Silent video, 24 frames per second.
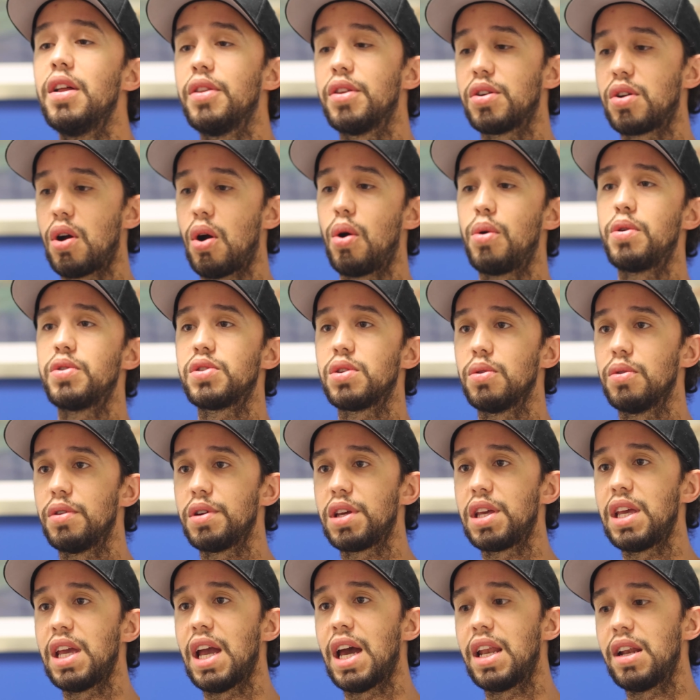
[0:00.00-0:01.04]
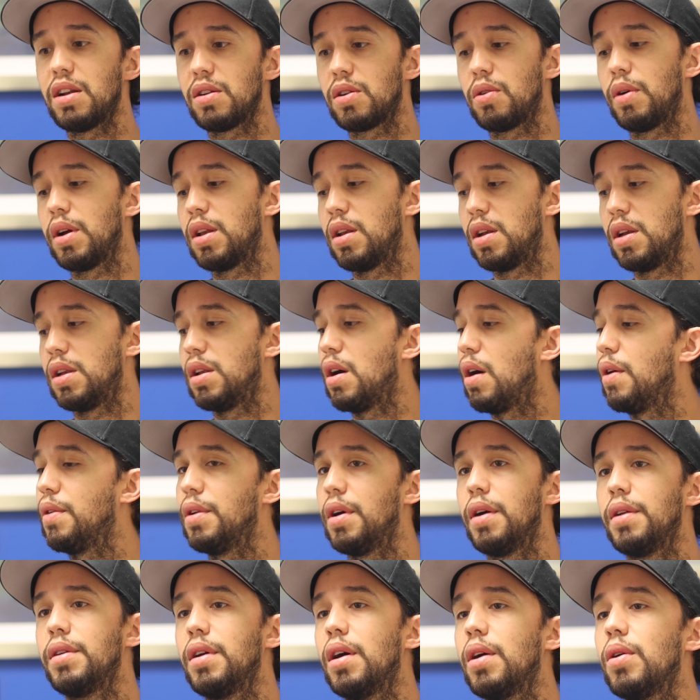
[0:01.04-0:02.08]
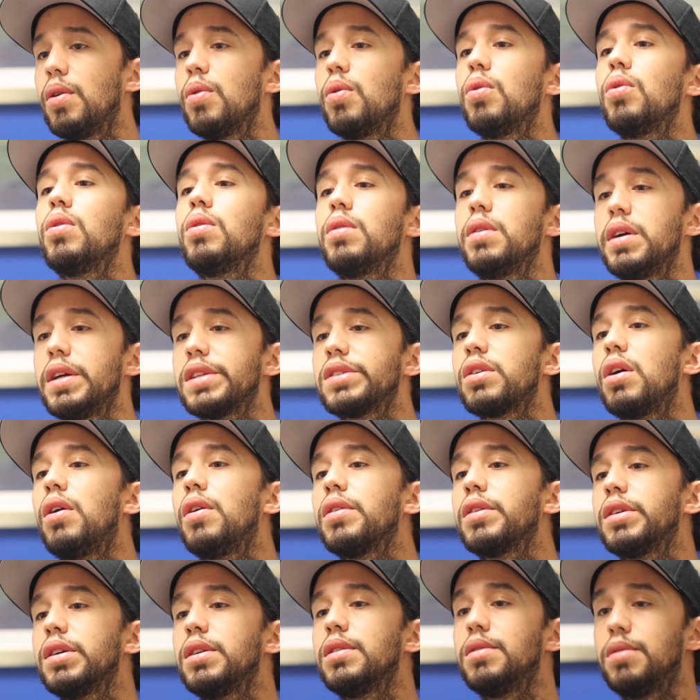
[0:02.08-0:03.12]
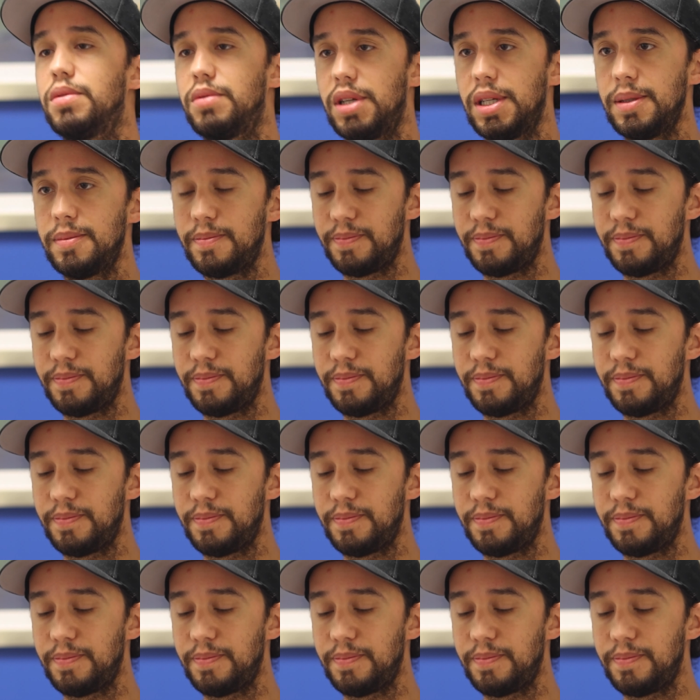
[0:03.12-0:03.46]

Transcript: The coders are looking at it and going, no, it's all good, right?